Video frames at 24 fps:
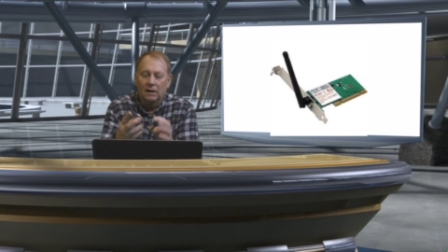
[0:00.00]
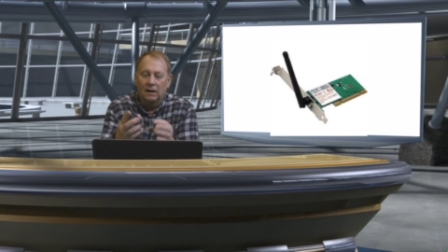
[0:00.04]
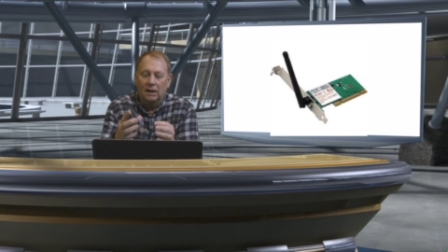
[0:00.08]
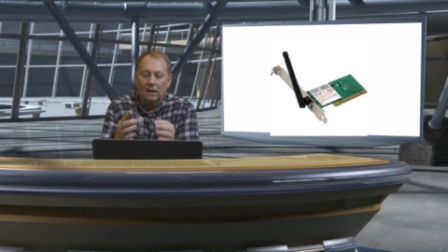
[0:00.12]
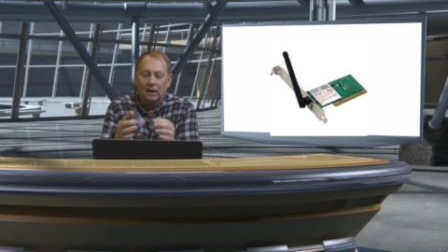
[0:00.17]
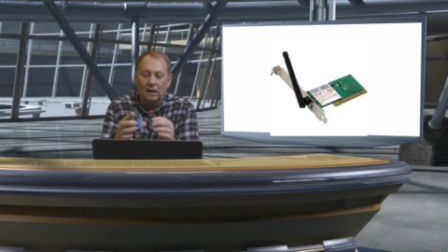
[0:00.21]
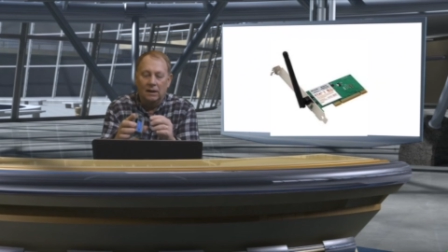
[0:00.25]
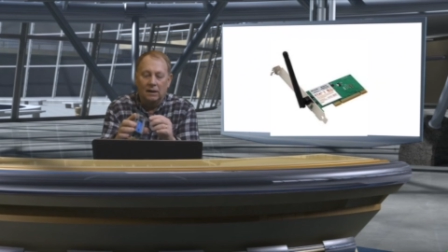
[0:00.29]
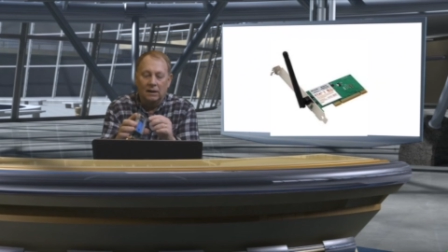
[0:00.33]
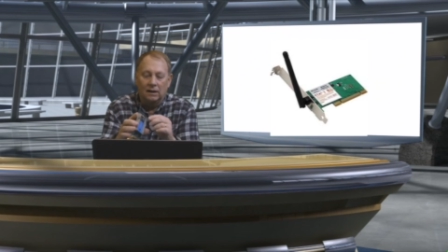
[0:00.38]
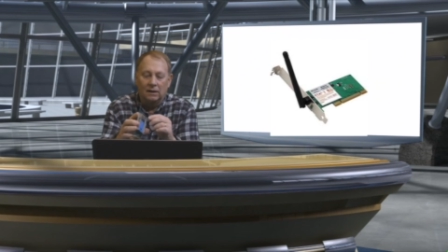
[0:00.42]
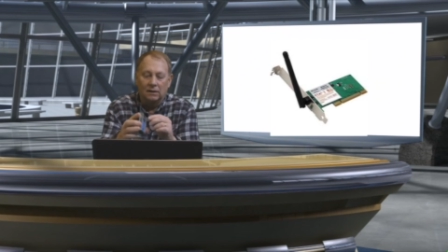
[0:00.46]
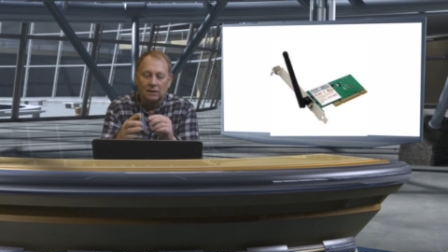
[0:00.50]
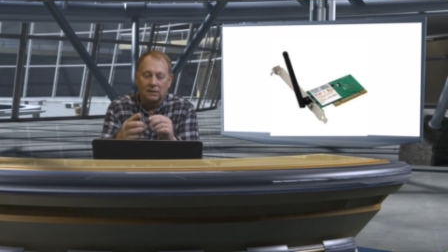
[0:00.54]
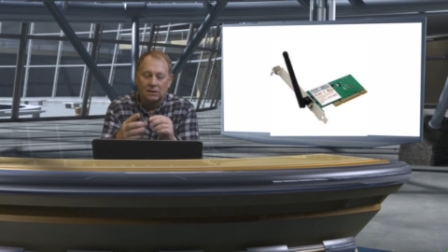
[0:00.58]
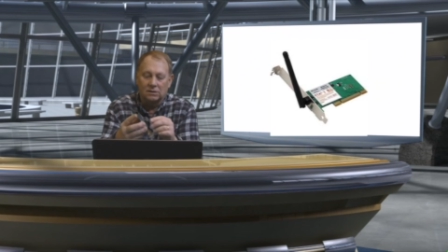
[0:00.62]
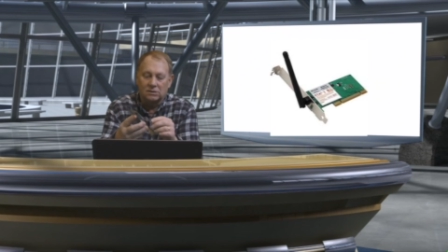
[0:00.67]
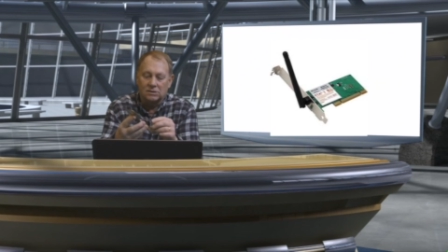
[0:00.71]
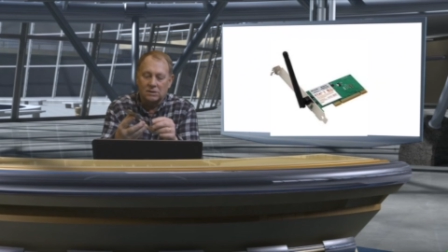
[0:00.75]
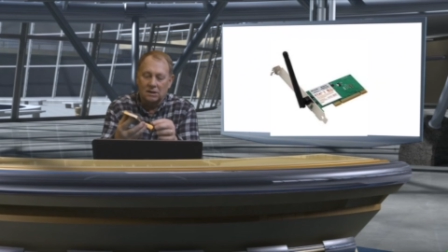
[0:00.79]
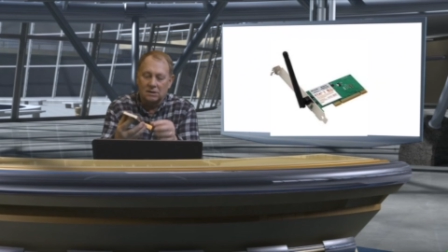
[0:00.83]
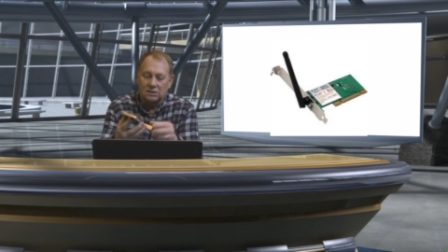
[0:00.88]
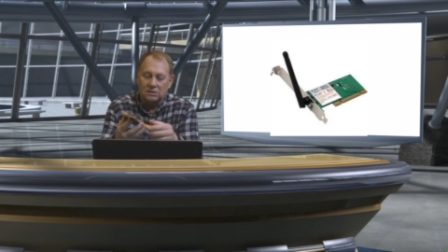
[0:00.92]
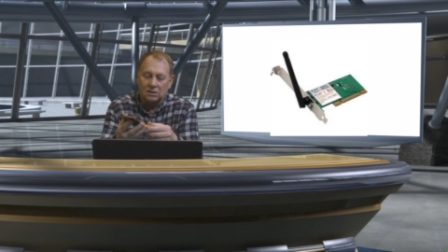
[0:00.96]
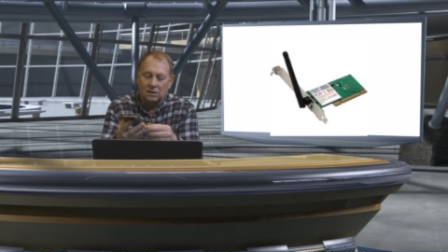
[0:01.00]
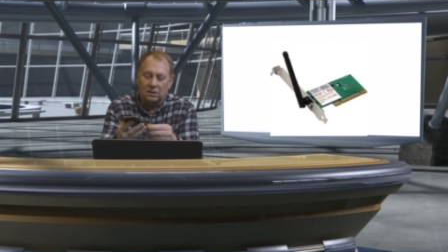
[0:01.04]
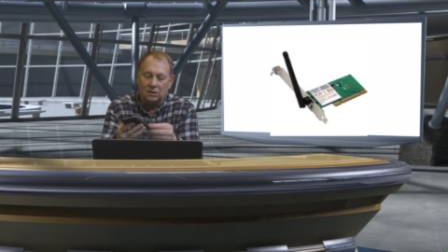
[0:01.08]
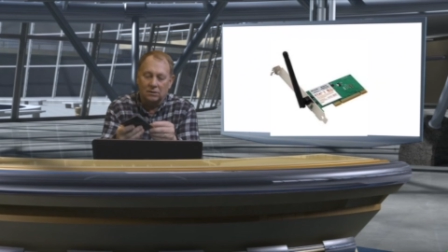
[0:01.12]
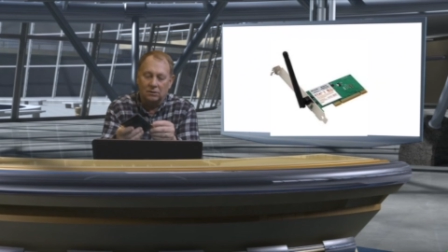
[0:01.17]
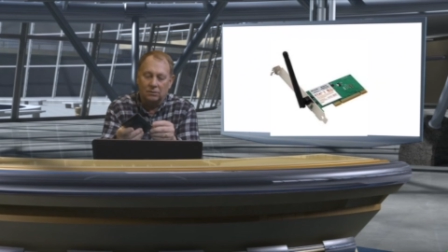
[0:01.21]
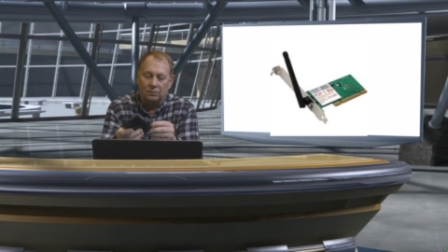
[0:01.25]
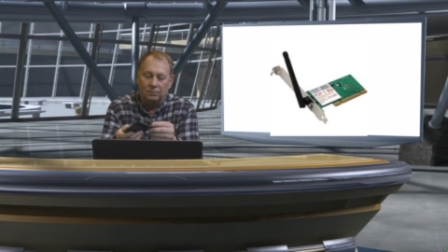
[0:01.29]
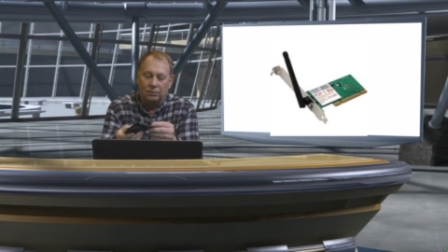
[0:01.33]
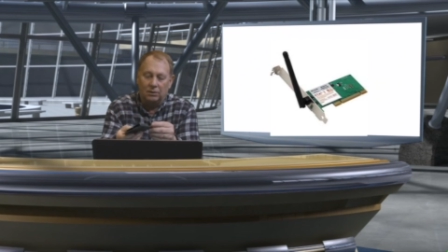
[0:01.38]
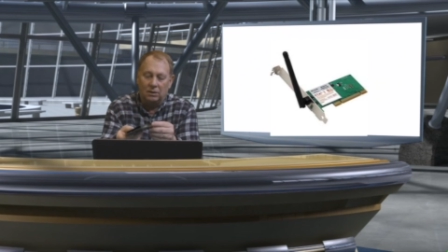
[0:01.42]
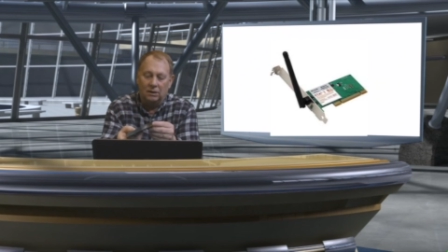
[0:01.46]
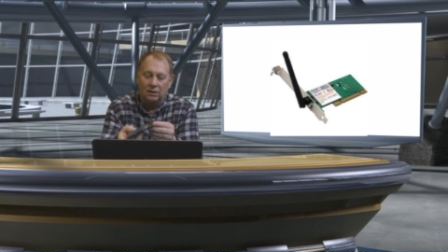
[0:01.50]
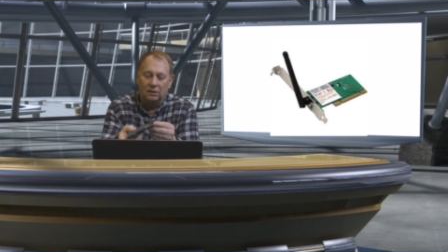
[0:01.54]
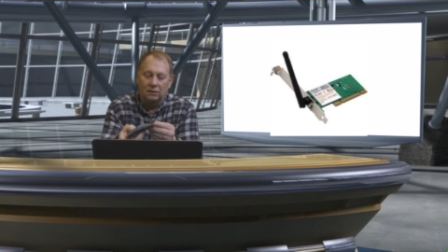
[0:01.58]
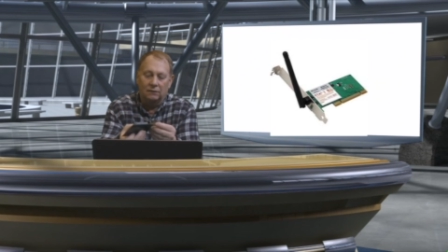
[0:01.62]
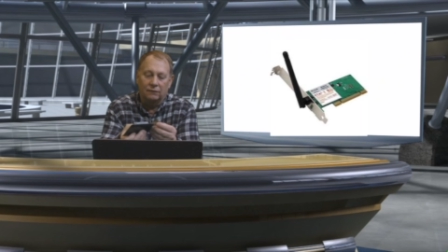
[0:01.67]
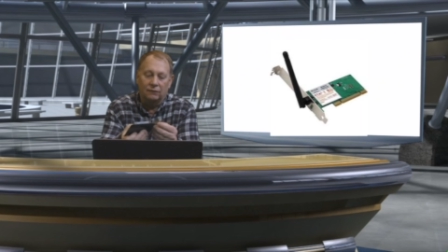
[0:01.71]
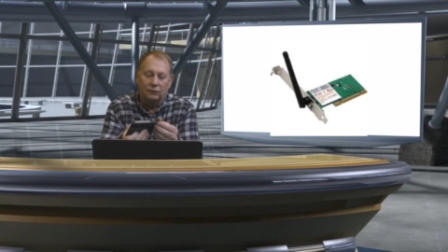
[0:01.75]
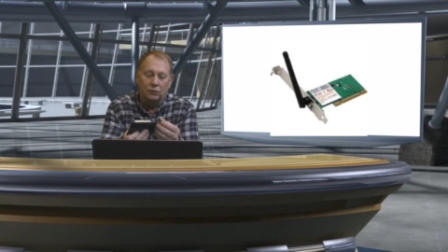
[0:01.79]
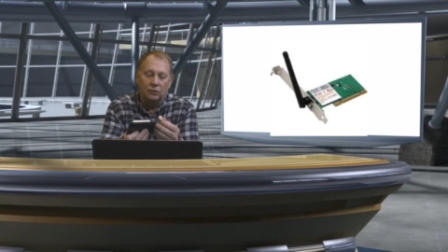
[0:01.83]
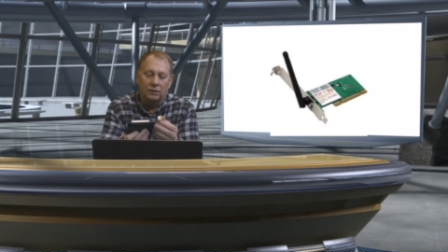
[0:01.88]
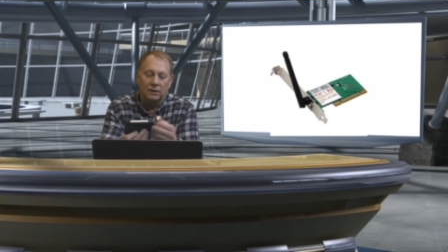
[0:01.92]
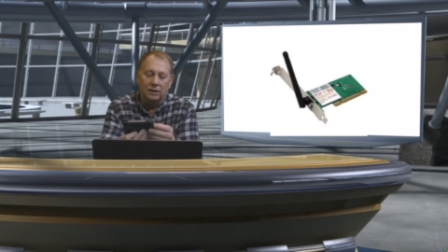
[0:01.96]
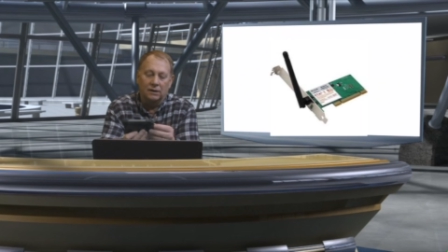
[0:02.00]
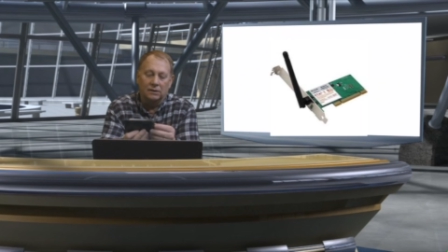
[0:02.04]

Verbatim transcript: And this has a little place for an